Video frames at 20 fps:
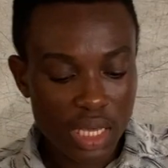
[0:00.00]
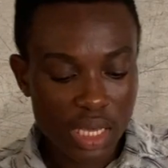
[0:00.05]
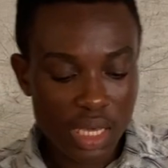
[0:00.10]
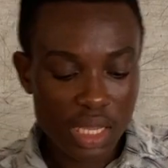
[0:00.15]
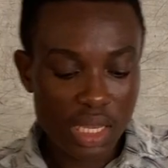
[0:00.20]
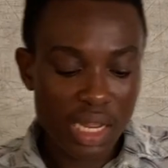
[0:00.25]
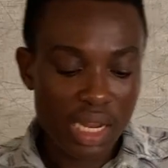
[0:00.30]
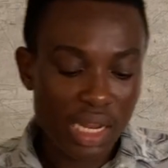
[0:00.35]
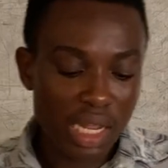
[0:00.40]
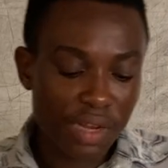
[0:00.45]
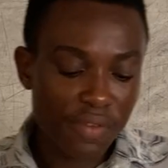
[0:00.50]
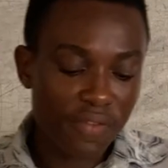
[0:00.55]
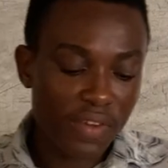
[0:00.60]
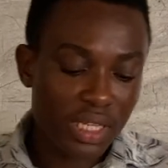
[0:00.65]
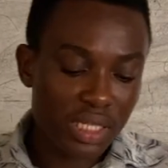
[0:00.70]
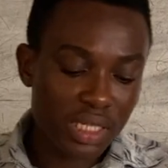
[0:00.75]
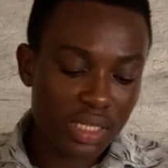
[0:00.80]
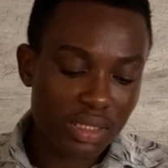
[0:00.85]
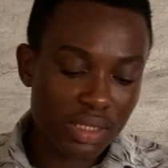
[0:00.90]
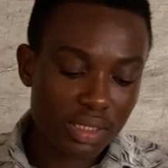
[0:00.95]
In an
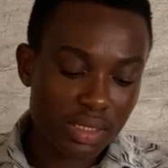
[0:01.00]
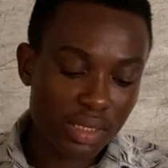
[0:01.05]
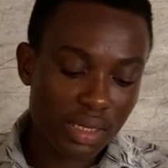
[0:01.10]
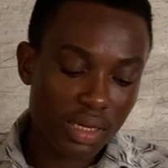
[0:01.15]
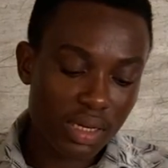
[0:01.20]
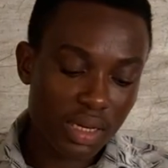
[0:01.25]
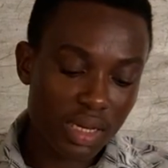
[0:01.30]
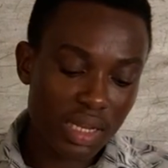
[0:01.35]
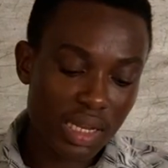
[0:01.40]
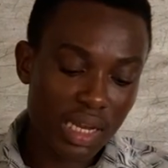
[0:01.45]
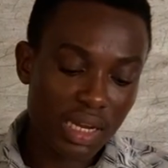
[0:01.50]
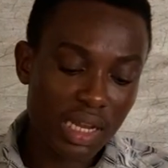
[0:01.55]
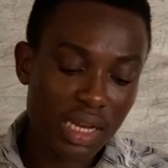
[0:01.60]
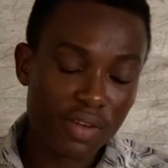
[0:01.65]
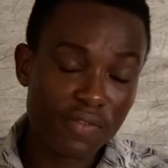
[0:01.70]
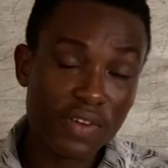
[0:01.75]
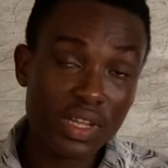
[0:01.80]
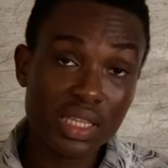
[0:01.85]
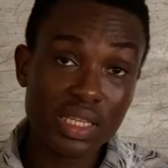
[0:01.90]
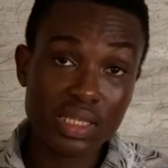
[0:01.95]

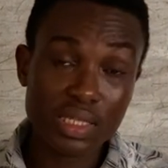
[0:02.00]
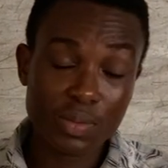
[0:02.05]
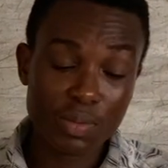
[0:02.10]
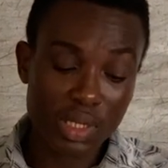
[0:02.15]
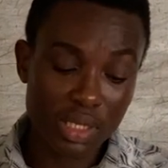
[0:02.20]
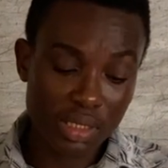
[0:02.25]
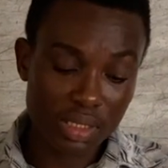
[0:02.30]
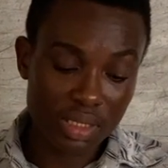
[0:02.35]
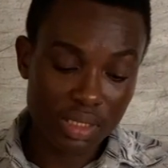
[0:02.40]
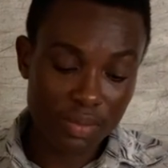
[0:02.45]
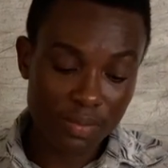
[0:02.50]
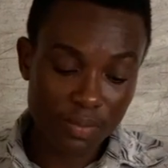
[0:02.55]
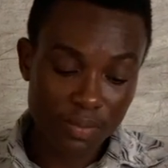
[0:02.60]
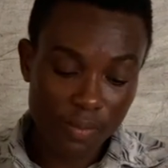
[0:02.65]
advertisement,